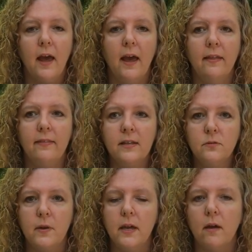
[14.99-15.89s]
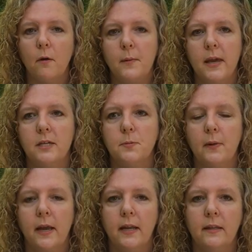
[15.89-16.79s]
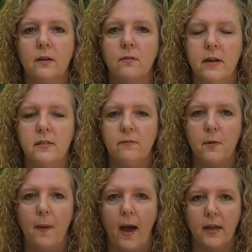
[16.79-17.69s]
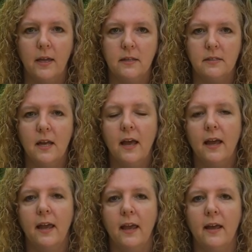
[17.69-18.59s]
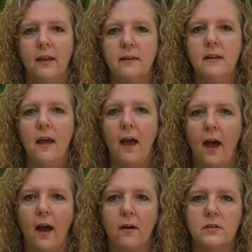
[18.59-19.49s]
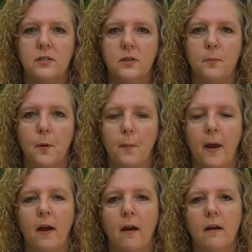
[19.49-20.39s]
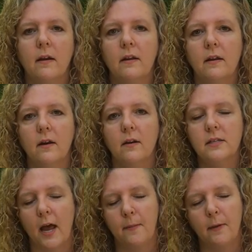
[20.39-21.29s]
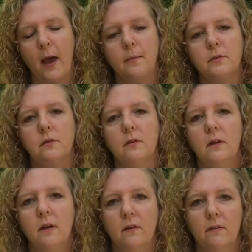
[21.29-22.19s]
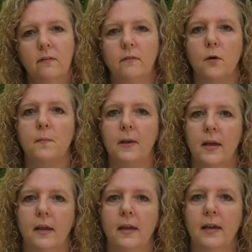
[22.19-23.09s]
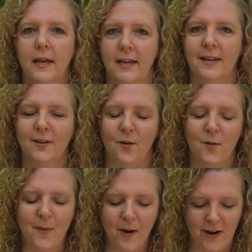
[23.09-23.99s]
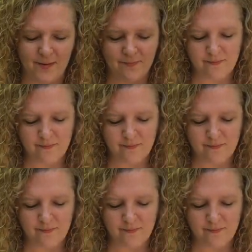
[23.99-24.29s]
and this week I'll be explaining the rest of the packet and how to prepare your time capsule for being hidden or buried.